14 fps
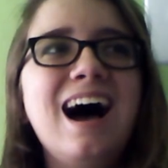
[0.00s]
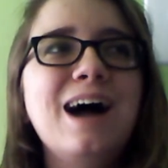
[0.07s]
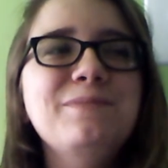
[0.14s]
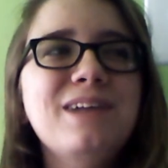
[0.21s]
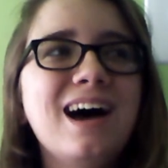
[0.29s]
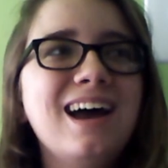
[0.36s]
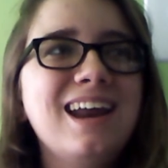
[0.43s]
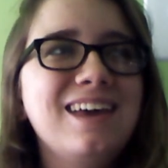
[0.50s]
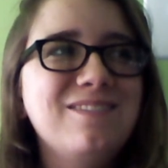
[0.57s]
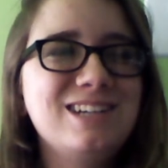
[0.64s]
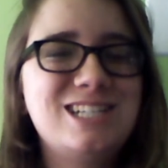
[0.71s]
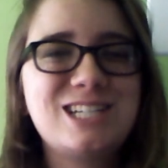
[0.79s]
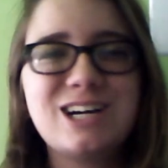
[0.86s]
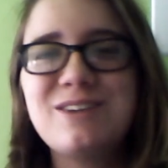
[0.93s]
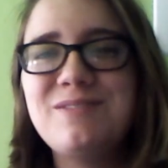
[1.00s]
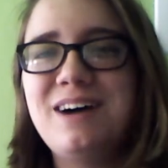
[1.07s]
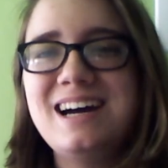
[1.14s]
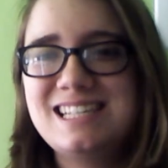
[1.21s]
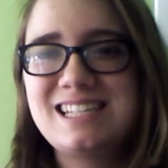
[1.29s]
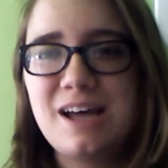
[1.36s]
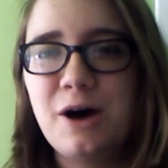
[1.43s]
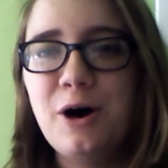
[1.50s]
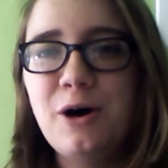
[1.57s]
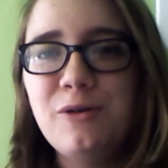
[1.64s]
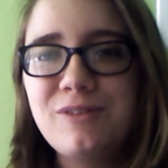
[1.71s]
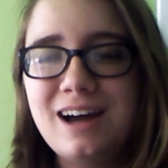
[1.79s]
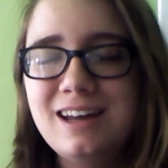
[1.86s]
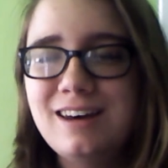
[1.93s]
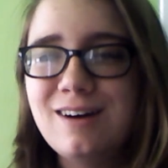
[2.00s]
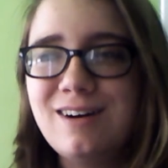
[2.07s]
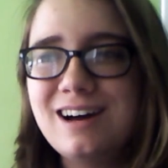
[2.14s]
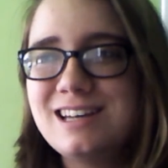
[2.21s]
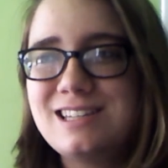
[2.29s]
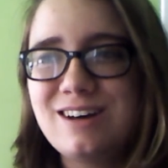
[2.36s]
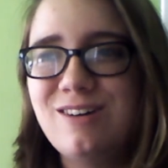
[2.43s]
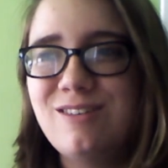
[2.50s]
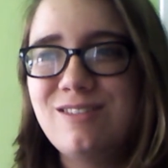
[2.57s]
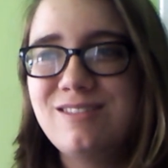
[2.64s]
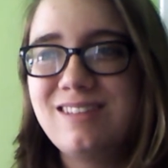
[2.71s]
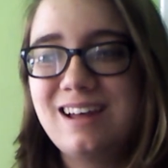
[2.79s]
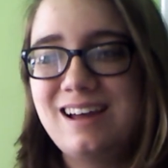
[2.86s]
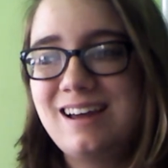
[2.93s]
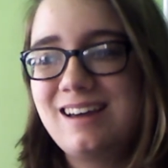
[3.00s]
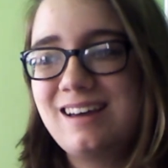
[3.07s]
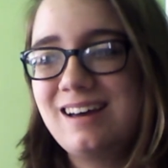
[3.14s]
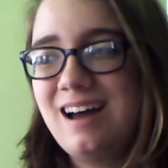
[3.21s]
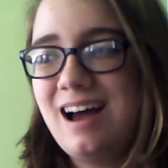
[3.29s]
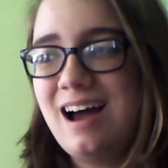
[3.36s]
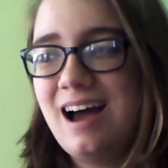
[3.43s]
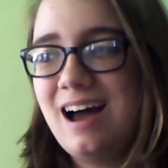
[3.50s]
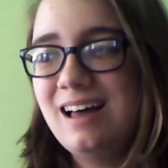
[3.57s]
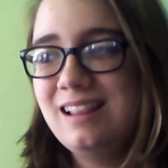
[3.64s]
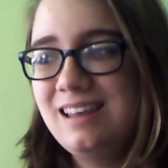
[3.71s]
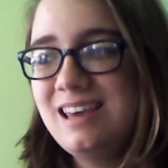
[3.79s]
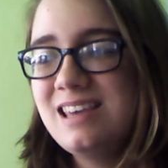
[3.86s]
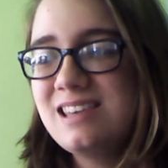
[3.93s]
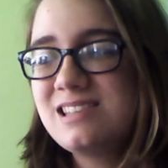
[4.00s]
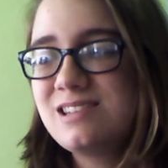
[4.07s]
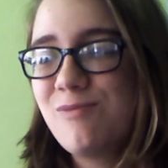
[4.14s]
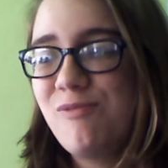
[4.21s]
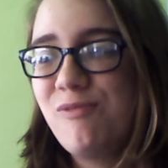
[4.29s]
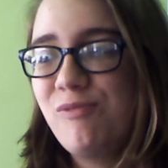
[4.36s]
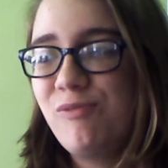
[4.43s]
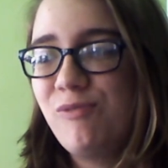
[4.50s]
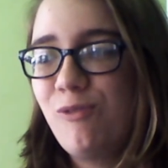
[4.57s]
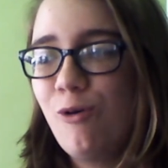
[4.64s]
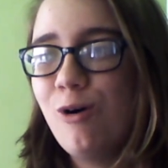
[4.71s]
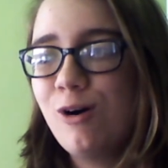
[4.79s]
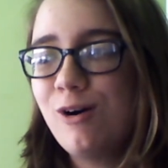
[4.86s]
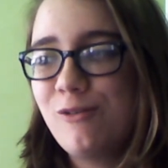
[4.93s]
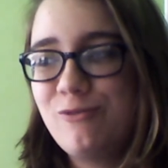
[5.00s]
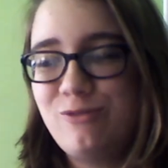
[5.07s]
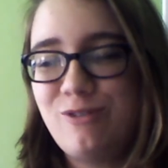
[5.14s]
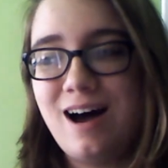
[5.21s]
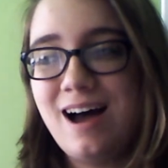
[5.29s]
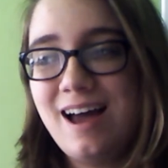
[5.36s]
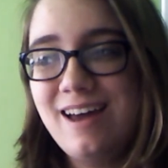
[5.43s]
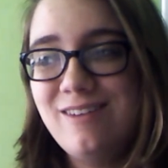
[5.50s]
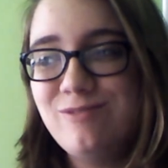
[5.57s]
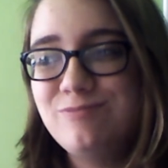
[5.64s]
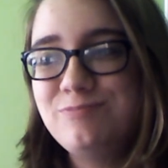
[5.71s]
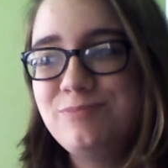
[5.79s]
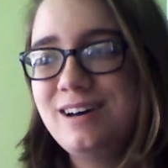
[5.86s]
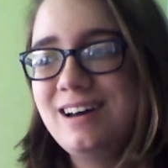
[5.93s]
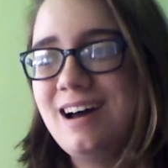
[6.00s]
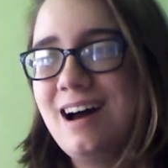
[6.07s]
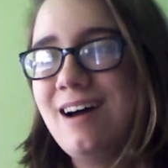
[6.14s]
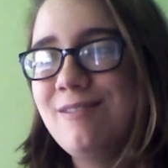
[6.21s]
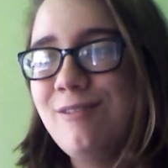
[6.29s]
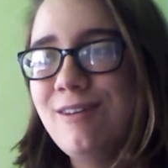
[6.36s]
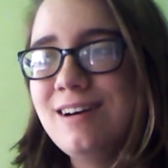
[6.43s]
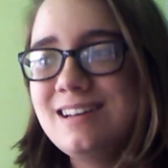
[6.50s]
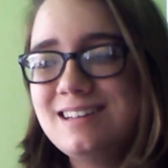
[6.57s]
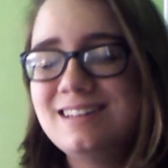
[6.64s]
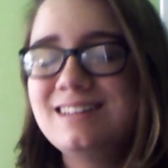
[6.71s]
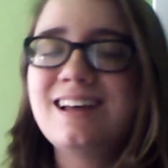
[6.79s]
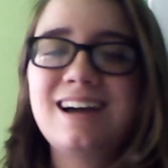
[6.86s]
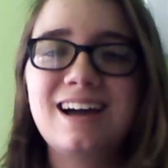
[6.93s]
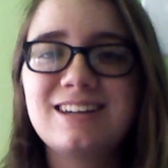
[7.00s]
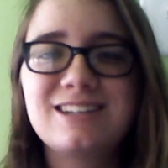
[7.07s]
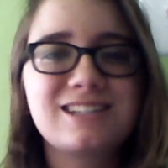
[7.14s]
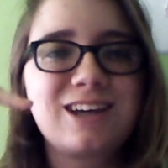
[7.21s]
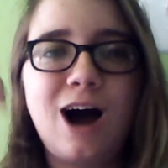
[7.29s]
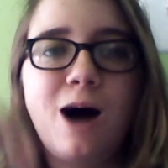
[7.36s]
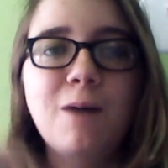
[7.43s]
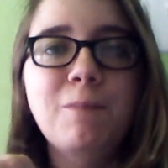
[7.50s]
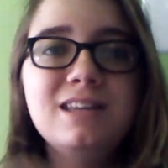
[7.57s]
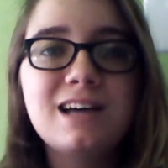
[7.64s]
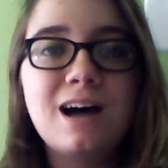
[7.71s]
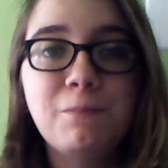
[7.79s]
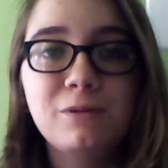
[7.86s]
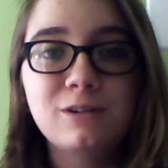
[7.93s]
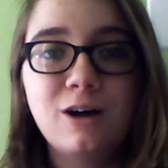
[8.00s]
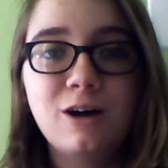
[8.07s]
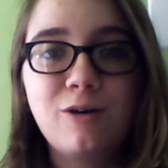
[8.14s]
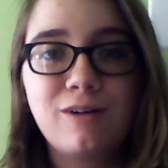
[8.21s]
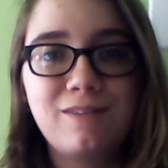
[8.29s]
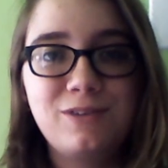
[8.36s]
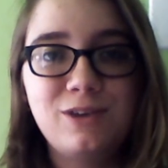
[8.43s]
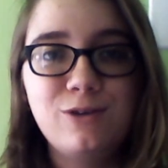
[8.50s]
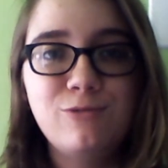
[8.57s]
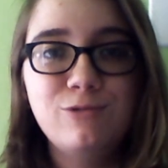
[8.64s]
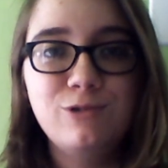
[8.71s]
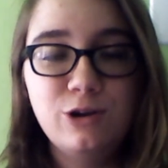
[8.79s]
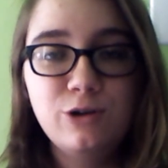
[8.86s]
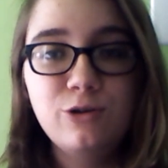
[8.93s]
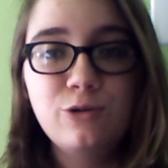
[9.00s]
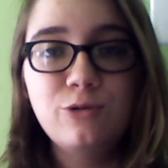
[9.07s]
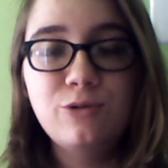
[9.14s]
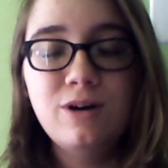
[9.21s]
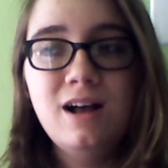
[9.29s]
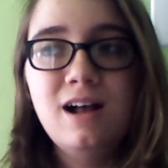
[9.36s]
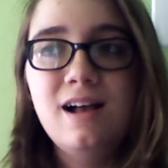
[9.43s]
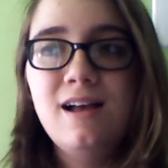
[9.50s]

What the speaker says: I'm not even sure myself. I know I told like at least 4 or 5, but I want to like just comment down below if you knew